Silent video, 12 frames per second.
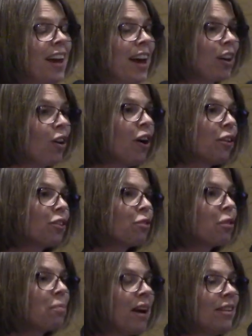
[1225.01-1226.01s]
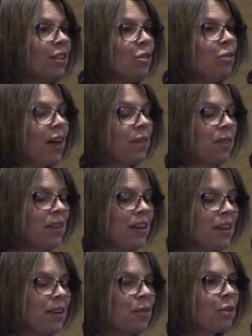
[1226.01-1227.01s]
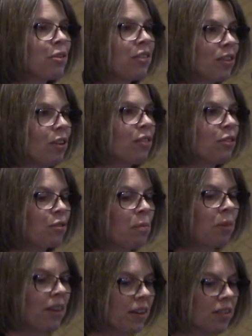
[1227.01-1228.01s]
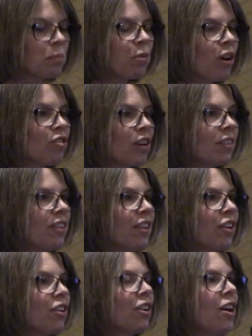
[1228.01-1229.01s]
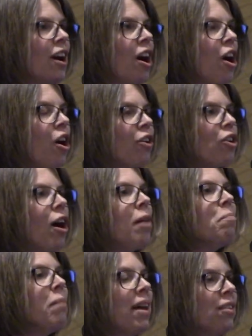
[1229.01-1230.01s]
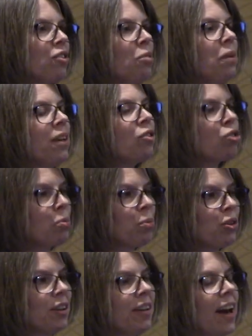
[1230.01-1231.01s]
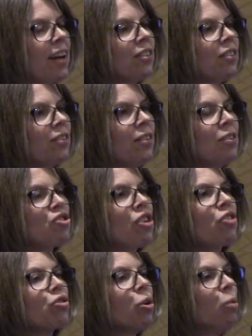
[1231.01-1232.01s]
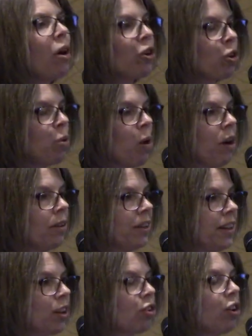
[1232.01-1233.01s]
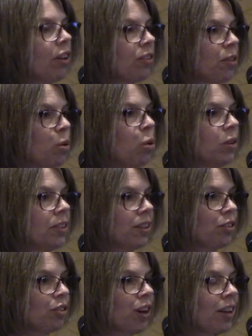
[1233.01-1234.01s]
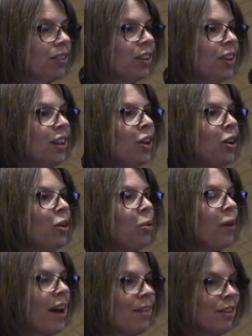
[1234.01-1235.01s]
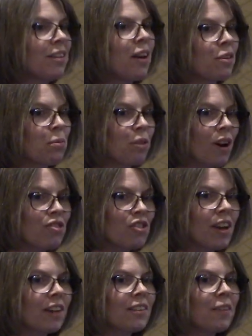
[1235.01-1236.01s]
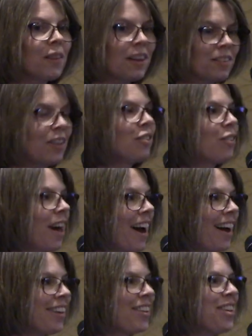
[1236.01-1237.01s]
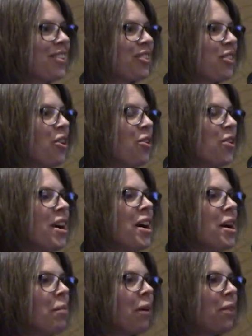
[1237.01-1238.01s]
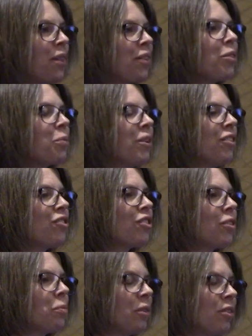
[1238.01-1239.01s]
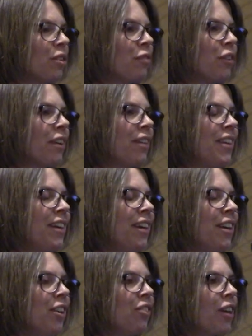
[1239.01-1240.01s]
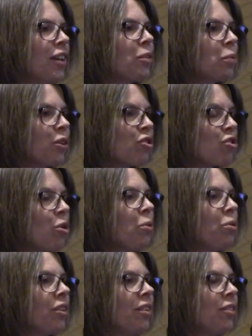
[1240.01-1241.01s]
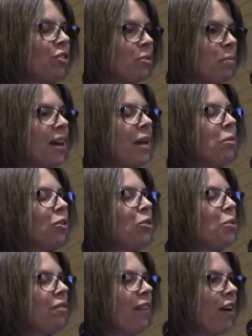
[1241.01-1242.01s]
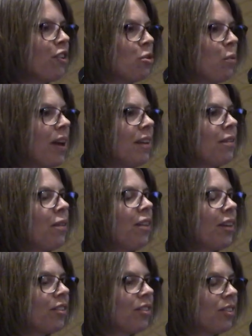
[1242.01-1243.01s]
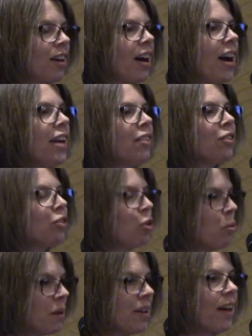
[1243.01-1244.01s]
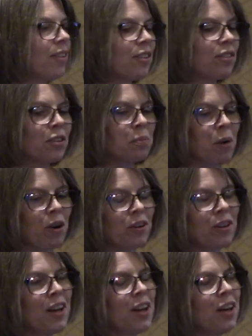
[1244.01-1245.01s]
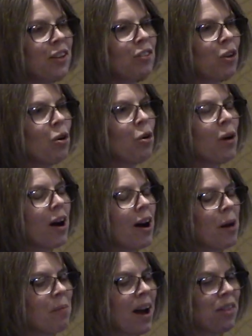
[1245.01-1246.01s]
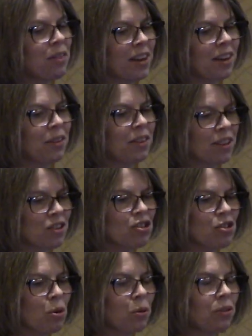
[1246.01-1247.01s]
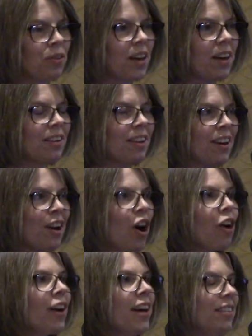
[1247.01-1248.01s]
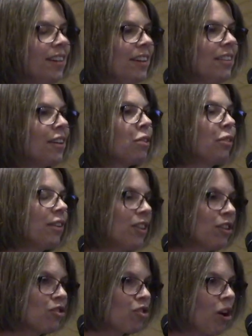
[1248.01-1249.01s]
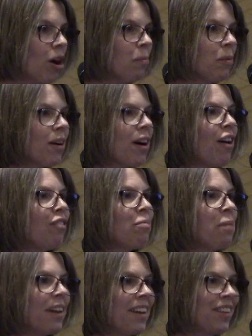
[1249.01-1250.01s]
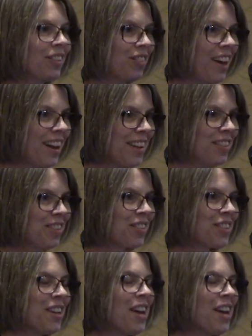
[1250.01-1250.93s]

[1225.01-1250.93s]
And I'll also remind you that the results from this project here are not meant to be interpreted as general water quality across the whole district. We have another project that does that, but this was just specifically sites were chosen to be able to evaluate this isotope analysis part. So I think that this shows that RID did a really good job of picking sites.